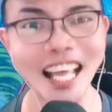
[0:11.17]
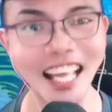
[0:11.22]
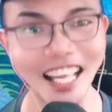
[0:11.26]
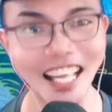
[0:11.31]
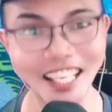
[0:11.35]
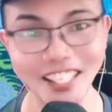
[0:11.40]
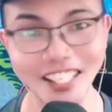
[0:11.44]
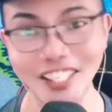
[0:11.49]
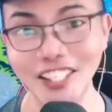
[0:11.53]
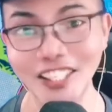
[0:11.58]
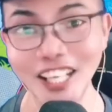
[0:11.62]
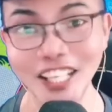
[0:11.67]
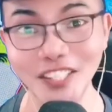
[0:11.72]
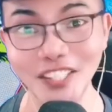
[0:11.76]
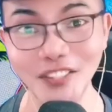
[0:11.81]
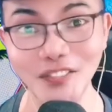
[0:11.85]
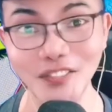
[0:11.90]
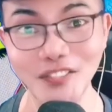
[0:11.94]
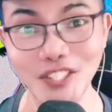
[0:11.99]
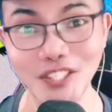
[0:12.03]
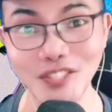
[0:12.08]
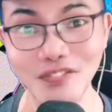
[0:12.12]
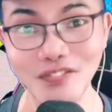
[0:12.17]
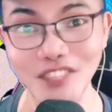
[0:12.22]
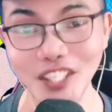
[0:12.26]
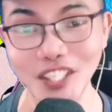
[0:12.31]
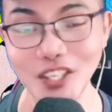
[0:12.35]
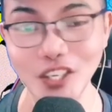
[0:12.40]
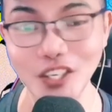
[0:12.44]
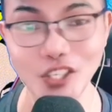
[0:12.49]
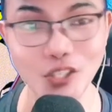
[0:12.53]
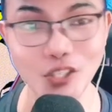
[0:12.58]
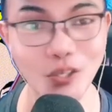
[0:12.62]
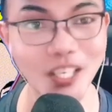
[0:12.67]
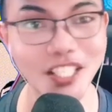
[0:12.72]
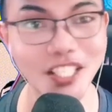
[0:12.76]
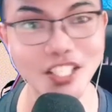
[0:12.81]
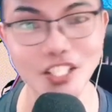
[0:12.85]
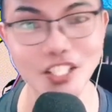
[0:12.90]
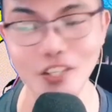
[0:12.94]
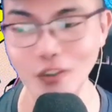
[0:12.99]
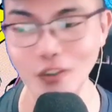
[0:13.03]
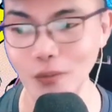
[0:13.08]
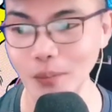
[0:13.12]
And the title of this video, as you can
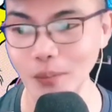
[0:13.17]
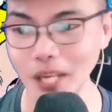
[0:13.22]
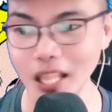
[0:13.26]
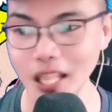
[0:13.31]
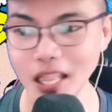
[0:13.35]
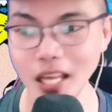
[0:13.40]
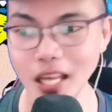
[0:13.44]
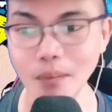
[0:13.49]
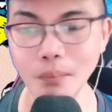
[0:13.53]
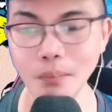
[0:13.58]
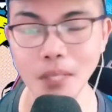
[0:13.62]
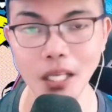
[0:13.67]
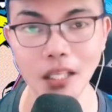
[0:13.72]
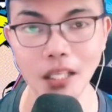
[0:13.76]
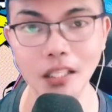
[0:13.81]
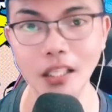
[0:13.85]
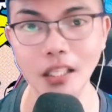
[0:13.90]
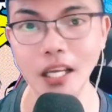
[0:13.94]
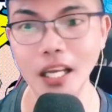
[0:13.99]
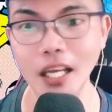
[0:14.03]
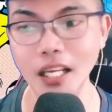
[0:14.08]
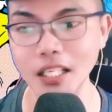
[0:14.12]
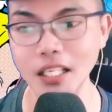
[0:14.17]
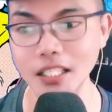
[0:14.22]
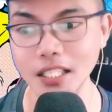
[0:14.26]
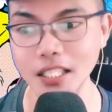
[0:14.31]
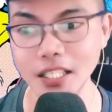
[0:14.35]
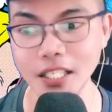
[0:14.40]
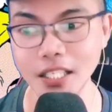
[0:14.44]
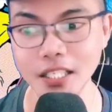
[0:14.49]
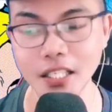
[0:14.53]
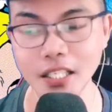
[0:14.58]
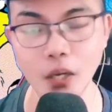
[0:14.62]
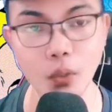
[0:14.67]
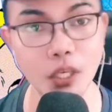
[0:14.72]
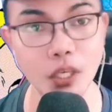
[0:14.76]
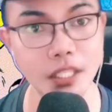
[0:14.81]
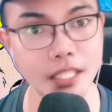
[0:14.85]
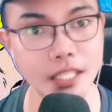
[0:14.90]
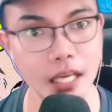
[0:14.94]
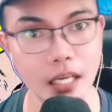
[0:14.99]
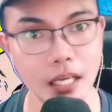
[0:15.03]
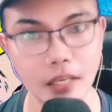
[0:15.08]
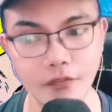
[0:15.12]
see on my thumbnail, and this is our
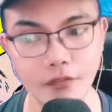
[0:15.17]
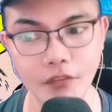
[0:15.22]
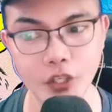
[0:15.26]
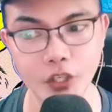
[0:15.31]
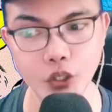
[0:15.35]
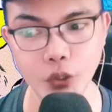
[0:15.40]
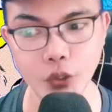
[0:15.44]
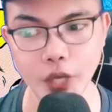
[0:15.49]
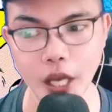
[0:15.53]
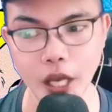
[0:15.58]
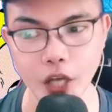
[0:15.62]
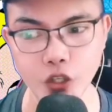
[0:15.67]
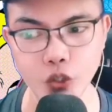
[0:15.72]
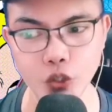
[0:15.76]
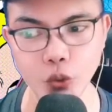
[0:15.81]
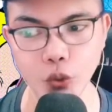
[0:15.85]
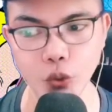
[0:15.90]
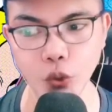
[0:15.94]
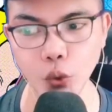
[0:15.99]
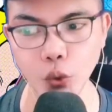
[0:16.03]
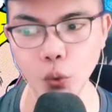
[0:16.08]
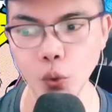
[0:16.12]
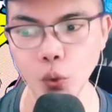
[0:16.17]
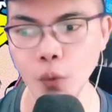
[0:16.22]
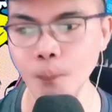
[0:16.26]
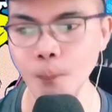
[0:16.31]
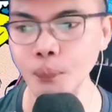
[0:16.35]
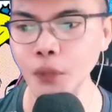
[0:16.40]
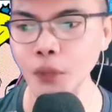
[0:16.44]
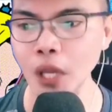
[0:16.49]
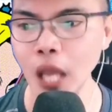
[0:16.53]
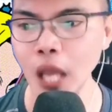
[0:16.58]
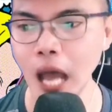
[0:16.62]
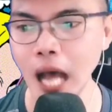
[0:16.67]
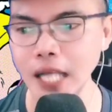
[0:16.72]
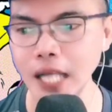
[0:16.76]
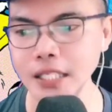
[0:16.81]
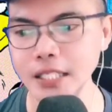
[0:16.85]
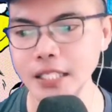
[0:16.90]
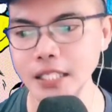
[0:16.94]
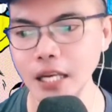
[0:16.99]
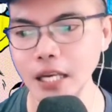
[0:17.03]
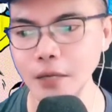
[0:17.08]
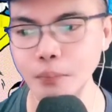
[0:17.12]
second video reaction to
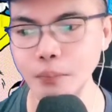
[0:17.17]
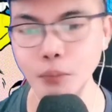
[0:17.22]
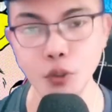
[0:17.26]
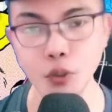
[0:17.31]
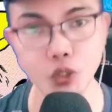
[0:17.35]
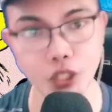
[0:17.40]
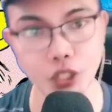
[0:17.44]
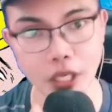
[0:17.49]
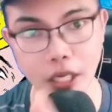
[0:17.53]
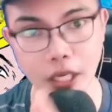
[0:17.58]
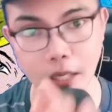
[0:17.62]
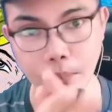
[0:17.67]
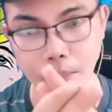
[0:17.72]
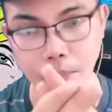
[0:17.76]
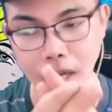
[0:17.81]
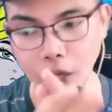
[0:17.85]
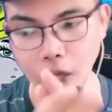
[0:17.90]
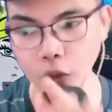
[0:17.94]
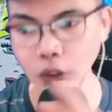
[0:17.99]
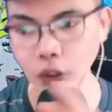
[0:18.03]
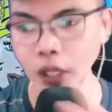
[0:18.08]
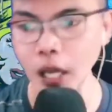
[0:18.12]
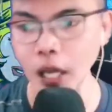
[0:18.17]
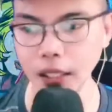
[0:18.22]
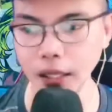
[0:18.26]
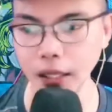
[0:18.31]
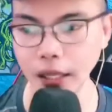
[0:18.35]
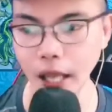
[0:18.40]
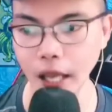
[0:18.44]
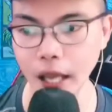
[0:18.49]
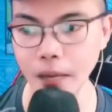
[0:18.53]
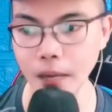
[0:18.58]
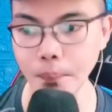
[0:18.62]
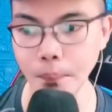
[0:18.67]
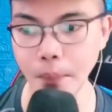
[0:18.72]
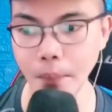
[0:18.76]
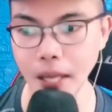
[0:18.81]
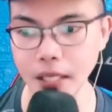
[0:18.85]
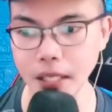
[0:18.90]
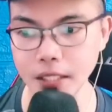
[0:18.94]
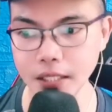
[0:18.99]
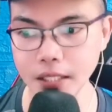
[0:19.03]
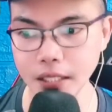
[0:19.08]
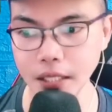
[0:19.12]
hashtag music about 10%
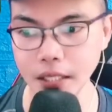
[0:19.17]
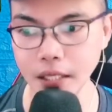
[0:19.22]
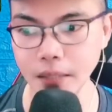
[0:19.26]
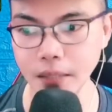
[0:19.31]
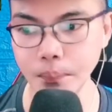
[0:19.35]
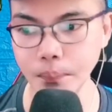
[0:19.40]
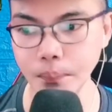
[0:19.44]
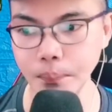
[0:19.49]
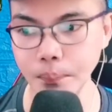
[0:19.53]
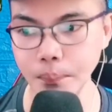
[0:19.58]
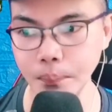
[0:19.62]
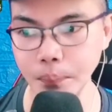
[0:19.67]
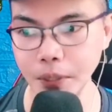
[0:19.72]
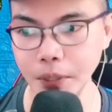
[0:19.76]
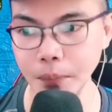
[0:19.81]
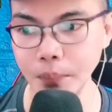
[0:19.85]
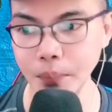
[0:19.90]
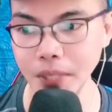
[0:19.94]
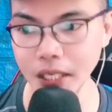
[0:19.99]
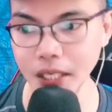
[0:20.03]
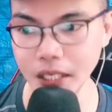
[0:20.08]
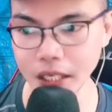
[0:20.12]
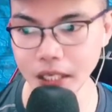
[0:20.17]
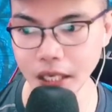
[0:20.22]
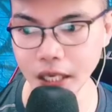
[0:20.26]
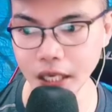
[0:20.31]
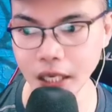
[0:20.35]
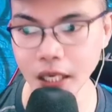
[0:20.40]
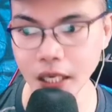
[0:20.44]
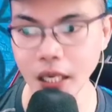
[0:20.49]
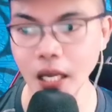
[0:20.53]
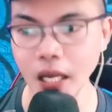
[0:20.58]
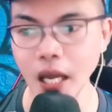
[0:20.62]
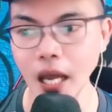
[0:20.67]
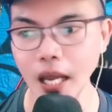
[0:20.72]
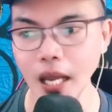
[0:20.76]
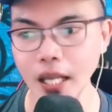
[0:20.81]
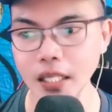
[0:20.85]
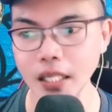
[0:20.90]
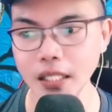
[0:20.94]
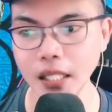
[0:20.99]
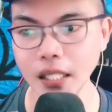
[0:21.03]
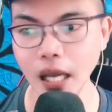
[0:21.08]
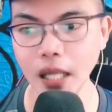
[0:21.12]
TBD
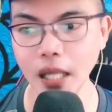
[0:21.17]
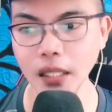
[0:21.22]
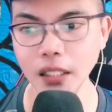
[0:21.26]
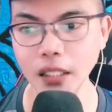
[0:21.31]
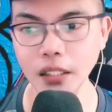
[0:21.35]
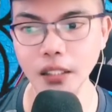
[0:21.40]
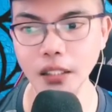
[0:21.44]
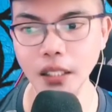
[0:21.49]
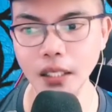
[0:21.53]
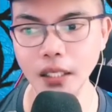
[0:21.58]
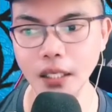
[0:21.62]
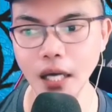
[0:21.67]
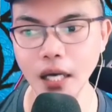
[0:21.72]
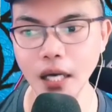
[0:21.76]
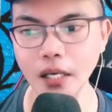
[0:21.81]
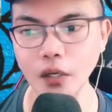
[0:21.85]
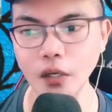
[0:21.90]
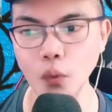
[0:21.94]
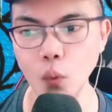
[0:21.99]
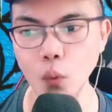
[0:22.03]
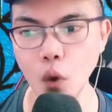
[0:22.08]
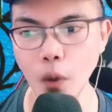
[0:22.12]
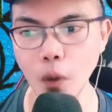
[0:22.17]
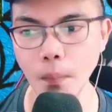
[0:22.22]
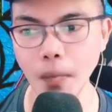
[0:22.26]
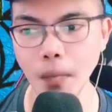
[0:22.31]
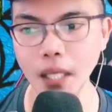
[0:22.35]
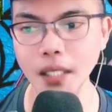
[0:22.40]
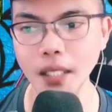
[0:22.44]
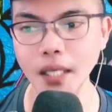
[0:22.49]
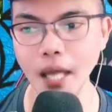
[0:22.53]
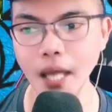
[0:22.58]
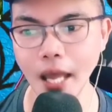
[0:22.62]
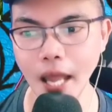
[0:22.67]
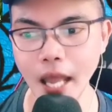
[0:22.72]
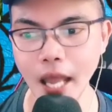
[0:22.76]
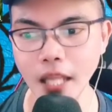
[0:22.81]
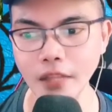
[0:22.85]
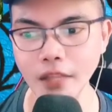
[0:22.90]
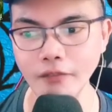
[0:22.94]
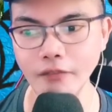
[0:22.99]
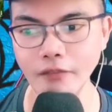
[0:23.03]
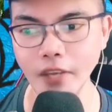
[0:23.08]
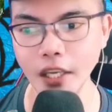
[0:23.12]
entitled The Dark Woman, the
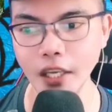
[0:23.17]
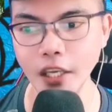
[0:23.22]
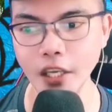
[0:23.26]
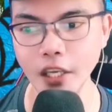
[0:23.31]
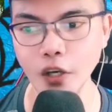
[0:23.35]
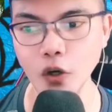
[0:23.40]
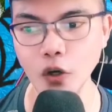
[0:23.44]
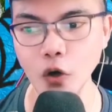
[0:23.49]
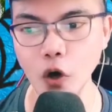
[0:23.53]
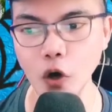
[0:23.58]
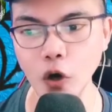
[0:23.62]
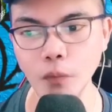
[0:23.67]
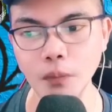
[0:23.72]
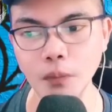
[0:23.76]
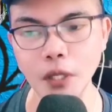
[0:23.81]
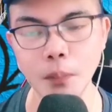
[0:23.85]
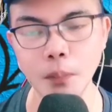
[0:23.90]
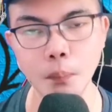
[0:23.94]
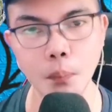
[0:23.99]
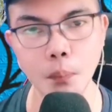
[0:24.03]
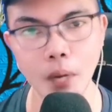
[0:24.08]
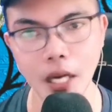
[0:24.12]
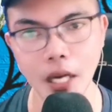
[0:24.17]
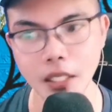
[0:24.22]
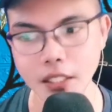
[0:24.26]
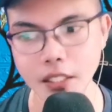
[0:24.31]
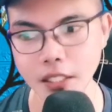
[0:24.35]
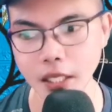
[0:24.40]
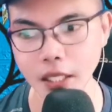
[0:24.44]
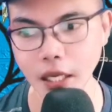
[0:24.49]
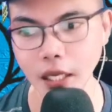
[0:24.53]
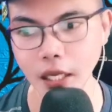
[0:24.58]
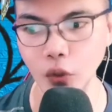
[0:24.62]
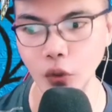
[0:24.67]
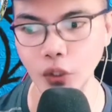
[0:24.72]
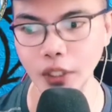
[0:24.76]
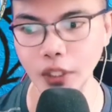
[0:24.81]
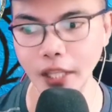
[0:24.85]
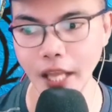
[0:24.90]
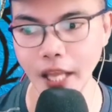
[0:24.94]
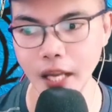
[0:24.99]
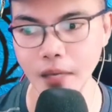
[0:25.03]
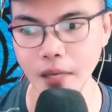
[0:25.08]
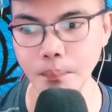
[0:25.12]
8th video of the project or
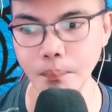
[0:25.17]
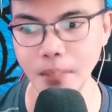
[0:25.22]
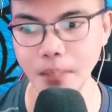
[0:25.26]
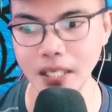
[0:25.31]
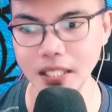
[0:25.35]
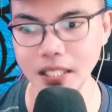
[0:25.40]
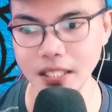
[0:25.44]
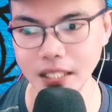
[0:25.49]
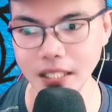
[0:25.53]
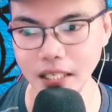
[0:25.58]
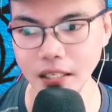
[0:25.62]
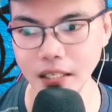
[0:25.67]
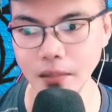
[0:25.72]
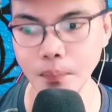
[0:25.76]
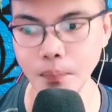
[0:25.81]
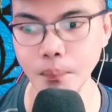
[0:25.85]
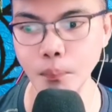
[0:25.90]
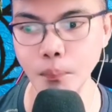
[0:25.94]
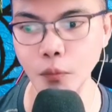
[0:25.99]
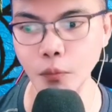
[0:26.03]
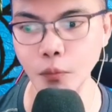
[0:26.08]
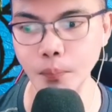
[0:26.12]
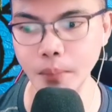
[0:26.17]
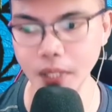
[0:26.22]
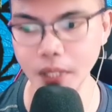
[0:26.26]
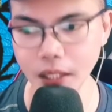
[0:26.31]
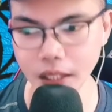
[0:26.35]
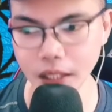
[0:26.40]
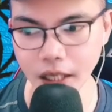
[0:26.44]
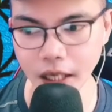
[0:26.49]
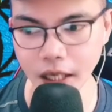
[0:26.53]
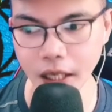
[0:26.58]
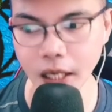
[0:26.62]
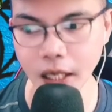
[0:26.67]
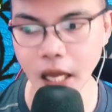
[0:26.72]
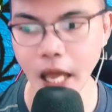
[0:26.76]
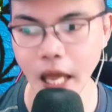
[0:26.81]
10% TBD.